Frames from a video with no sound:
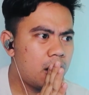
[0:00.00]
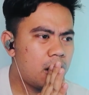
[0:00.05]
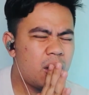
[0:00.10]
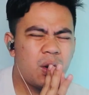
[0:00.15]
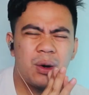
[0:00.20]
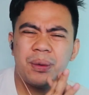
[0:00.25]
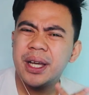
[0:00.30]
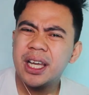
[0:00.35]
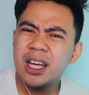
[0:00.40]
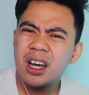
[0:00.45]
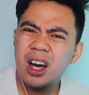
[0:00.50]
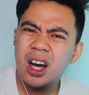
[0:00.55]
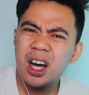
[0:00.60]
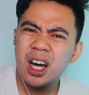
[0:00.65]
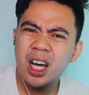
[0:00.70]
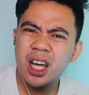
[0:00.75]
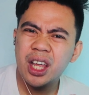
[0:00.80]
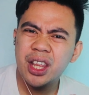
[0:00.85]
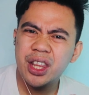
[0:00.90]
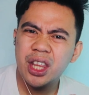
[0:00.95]
oh my
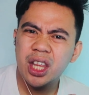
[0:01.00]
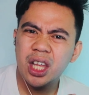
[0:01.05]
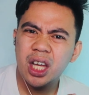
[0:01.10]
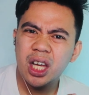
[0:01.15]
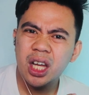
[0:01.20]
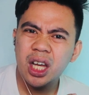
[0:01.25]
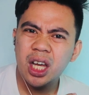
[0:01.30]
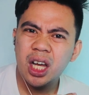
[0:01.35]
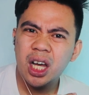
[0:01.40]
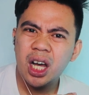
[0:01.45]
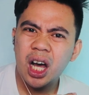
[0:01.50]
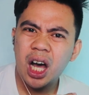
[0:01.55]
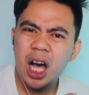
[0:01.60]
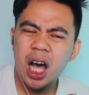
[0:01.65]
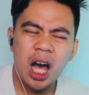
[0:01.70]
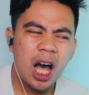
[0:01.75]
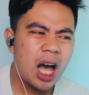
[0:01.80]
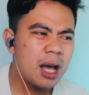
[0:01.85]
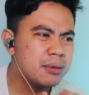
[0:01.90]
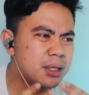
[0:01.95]
god,
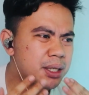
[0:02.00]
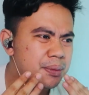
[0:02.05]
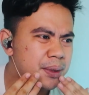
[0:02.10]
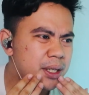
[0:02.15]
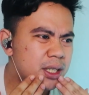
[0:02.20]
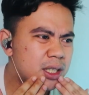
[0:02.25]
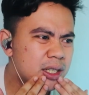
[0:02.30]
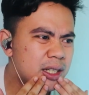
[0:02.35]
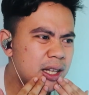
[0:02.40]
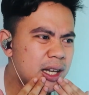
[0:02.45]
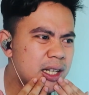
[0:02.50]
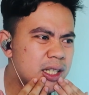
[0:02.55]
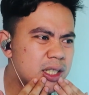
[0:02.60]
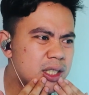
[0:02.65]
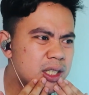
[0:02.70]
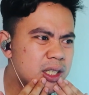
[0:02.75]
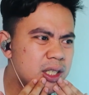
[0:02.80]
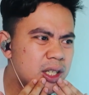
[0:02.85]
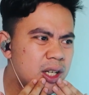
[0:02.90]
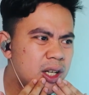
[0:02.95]
I'm
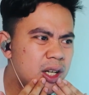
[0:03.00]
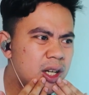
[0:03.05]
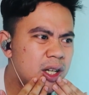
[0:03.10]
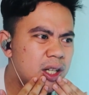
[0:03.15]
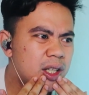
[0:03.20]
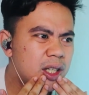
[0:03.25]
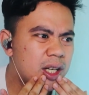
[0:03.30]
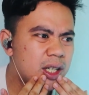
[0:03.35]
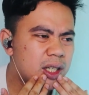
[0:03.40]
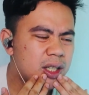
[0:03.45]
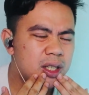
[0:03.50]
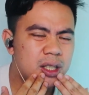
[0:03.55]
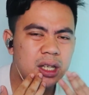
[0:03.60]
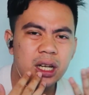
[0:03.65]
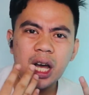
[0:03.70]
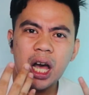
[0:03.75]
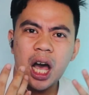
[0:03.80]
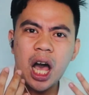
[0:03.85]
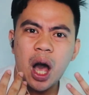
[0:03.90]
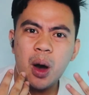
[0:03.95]
speechless. Like,
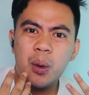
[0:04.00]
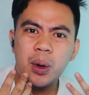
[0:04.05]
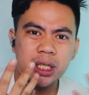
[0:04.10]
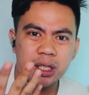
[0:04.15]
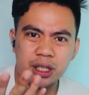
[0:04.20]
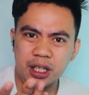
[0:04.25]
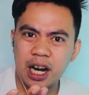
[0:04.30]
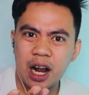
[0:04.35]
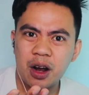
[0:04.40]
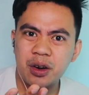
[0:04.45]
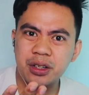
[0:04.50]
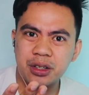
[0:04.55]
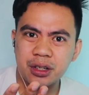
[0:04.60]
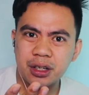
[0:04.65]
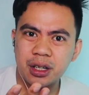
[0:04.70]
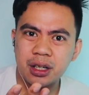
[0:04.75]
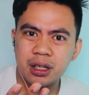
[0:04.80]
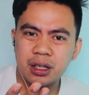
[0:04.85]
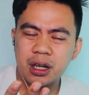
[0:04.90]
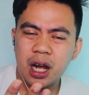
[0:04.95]
I want to crown
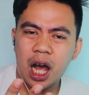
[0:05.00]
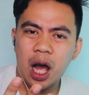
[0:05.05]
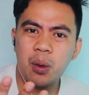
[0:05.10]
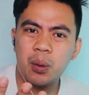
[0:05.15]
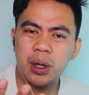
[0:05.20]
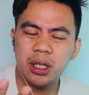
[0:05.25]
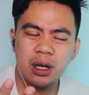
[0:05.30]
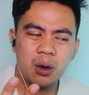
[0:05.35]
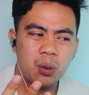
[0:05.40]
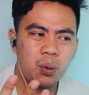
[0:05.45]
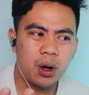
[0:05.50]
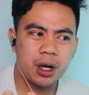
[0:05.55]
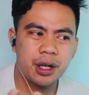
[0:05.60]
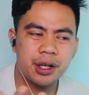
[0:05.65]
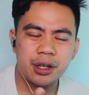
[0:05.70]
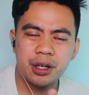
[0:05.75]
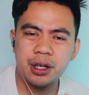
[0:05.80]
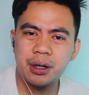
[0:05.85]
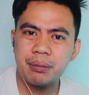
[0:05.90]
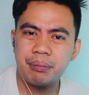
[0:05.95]
her. I want to
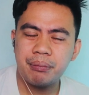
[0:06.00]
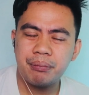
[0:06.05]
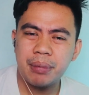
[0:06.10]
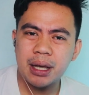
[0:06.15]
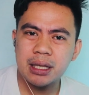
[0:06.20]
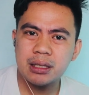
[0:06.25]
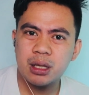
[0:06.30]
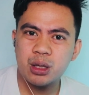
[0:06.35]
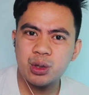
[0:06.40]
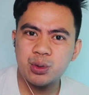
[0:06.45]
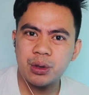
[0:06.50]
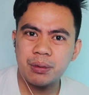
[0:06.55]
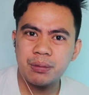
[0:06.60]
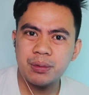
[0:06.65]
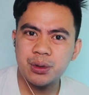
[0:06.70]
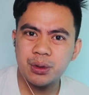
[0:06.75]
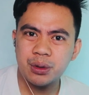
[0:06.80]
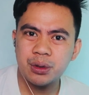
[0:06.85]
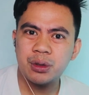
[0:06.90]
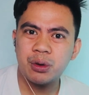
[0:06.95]
award her as in
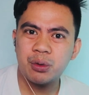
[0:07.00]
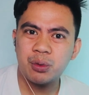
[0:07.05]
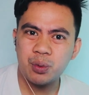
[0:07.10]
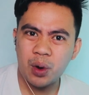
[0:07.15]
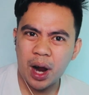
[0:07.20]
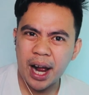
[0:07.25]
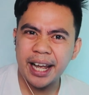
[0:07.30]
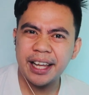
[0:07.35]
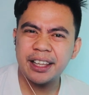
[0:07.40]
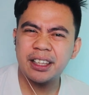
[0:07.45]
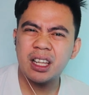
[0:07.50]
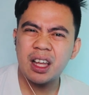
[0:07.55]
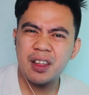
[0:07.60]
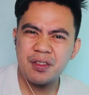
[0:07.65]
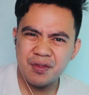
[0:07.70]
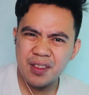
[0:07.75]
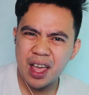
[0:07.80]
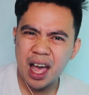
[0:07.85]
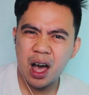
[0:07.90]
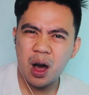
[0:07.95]
swimsuit right
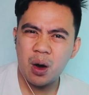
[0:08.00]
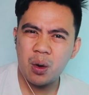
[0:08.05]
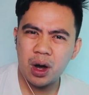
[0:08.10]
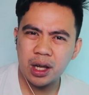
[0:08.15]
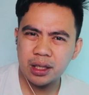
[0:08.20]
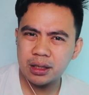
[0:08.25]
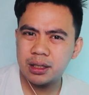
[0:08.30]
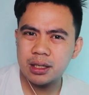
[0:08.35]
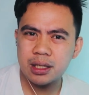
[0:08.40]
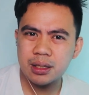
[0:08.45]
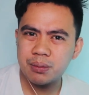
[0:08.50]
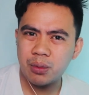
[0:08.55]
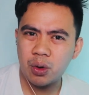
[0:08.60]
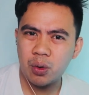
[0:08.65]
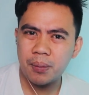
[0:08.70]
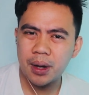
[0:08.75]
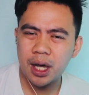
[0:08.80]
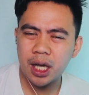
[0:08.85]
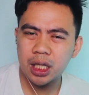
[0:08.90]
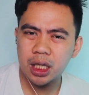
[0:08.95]
now at this
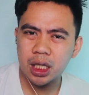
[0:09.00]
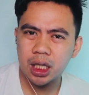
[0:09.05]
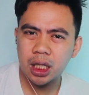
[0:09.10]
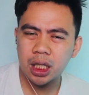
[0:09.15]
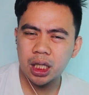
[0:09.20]
moment.